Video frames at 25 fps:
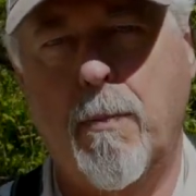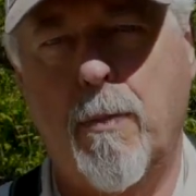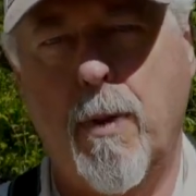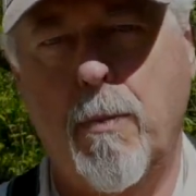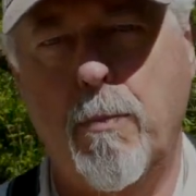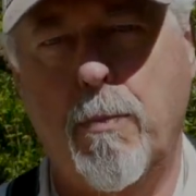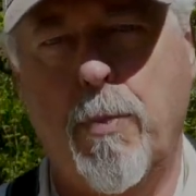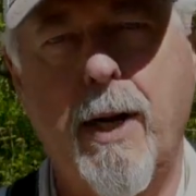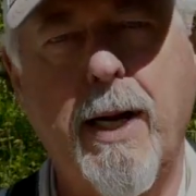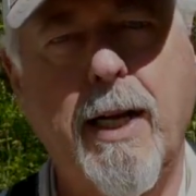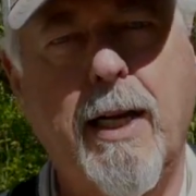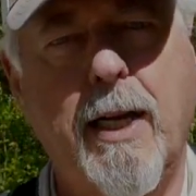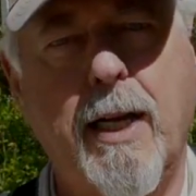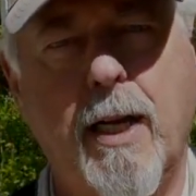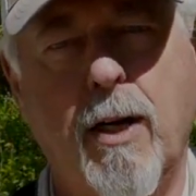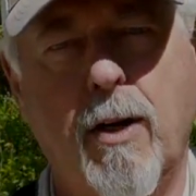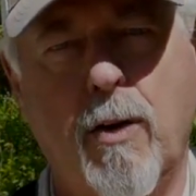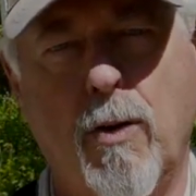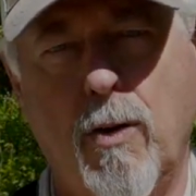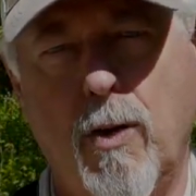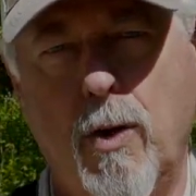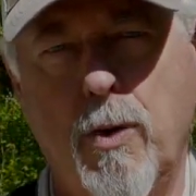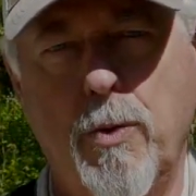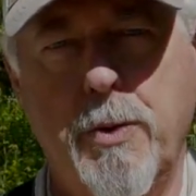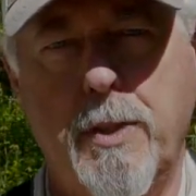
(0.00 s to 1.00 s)
breaking or
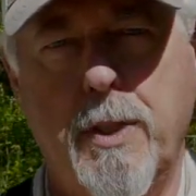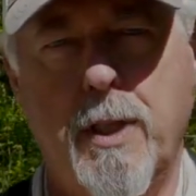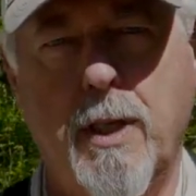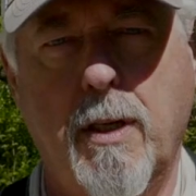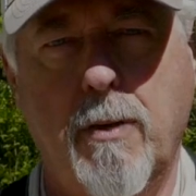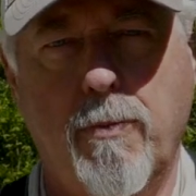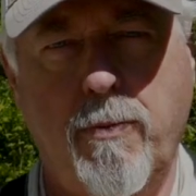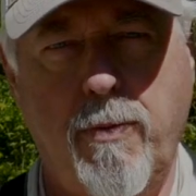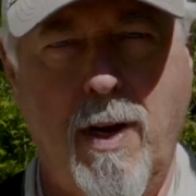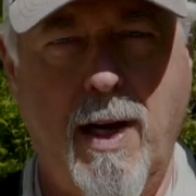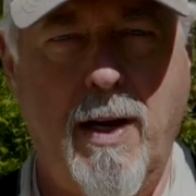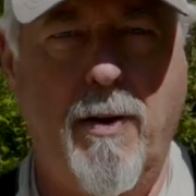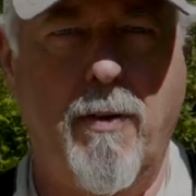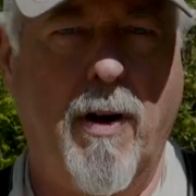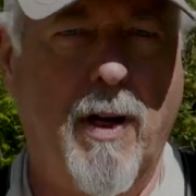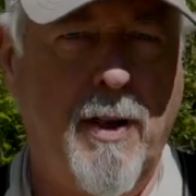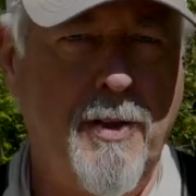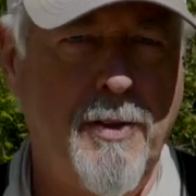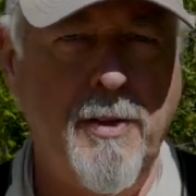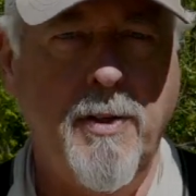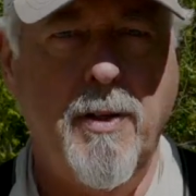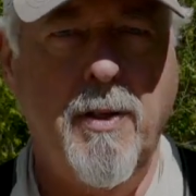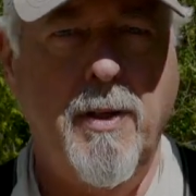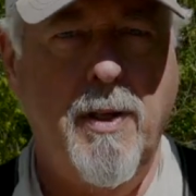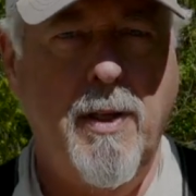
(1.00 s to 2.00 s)
losing fly
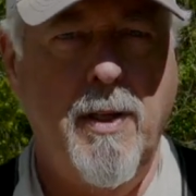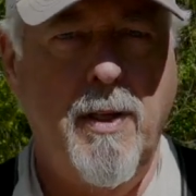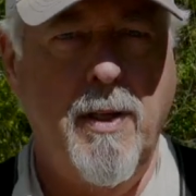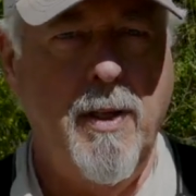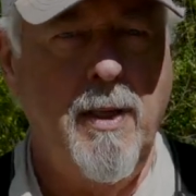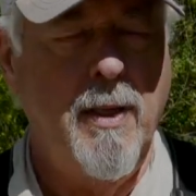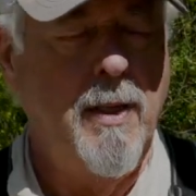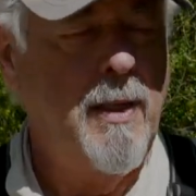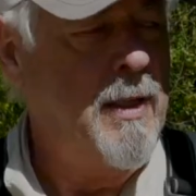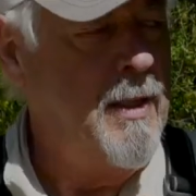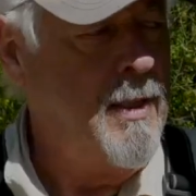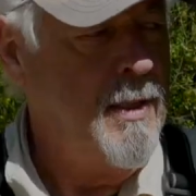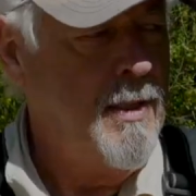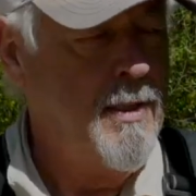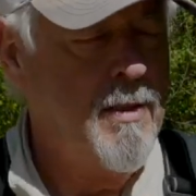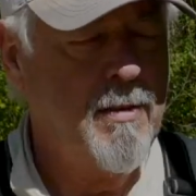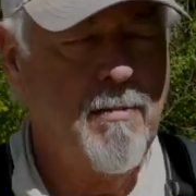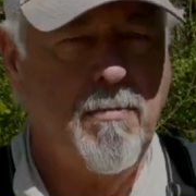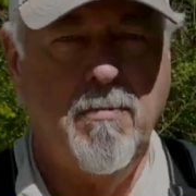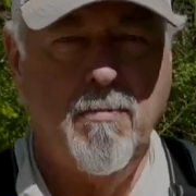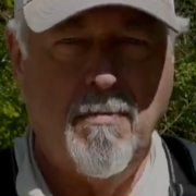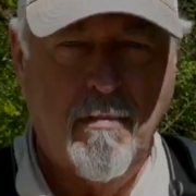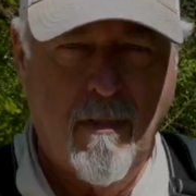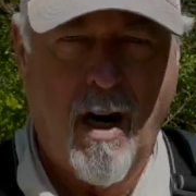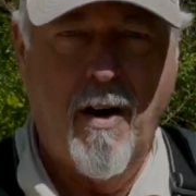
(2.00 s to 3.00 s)
rods is
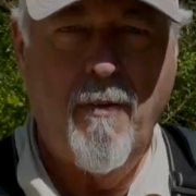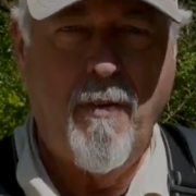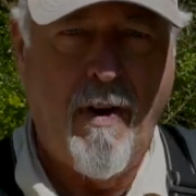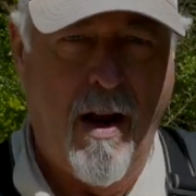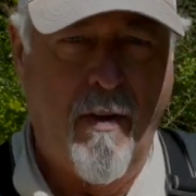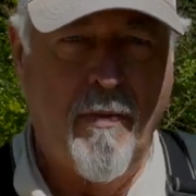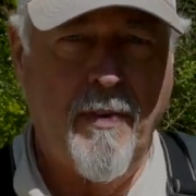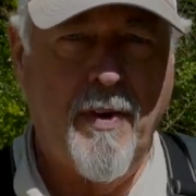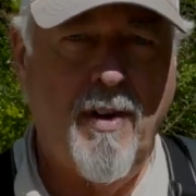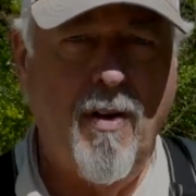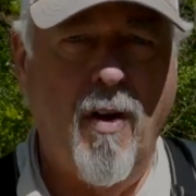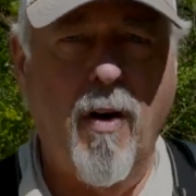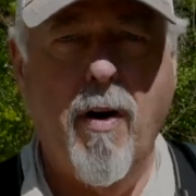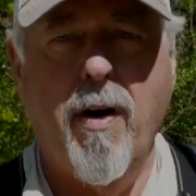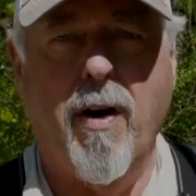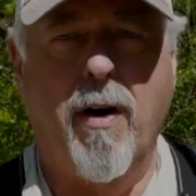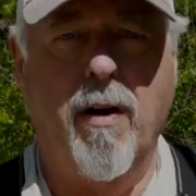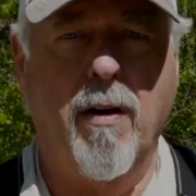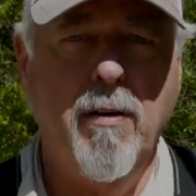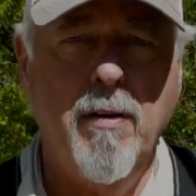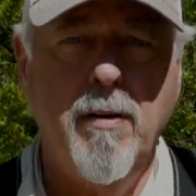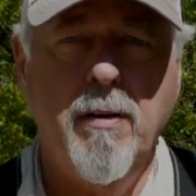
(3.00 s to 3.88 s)
around the car.